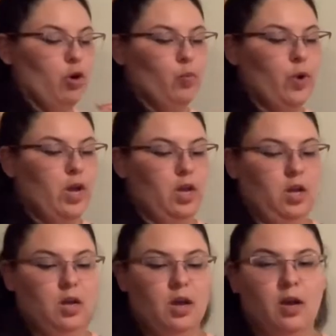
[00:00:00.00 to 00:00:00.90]

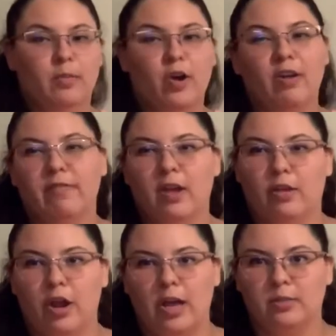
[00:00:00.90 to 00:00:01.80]
when heart failure
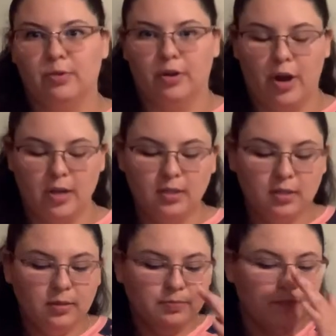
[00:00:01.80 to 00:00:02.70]
has progressed.
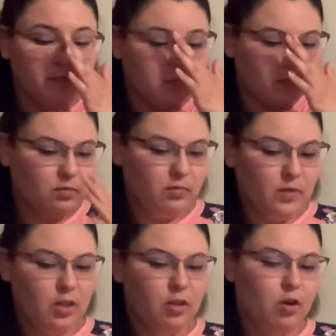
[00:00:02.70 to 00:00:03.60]

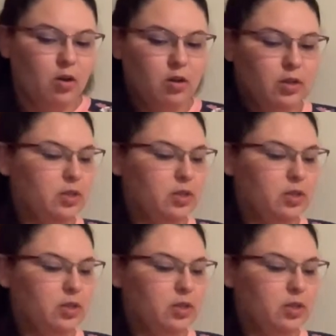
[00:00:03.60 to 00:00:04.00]
The goal is